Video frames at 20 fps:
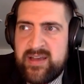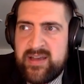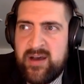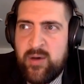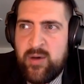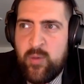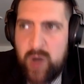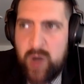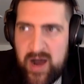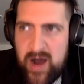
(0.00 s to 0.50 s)

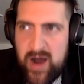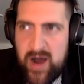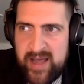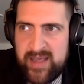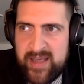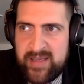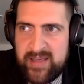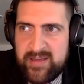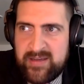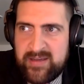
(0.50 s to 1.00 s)
a
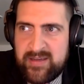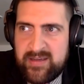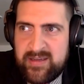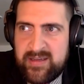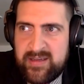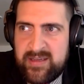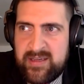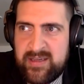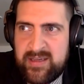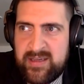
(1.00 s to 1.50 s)
why
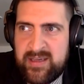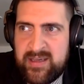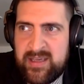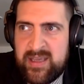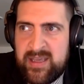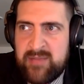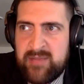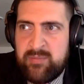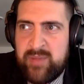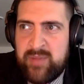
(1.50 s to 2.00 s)

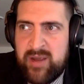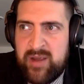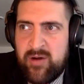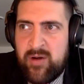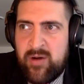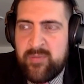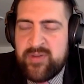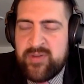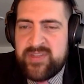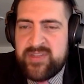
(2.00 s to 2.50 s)
can bear
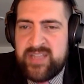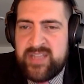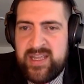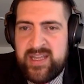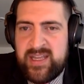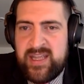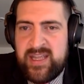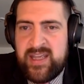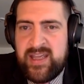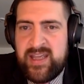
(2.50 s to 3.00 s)
almost
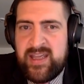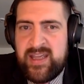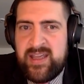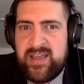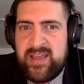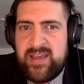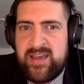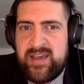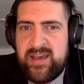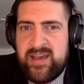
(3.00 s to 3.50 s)
any
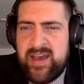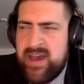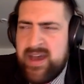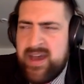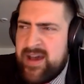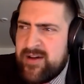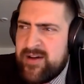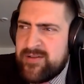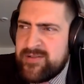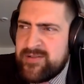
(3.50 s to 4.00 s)

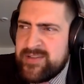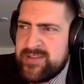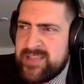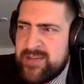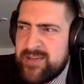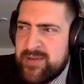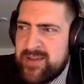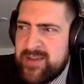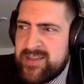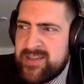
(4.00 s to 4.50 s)
how. Is
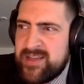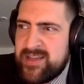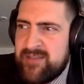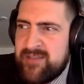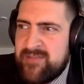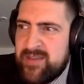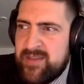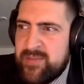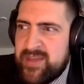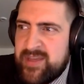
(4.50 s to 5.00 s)
that right? Did I
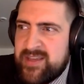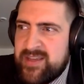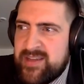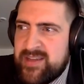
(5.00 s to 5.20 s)
flip it?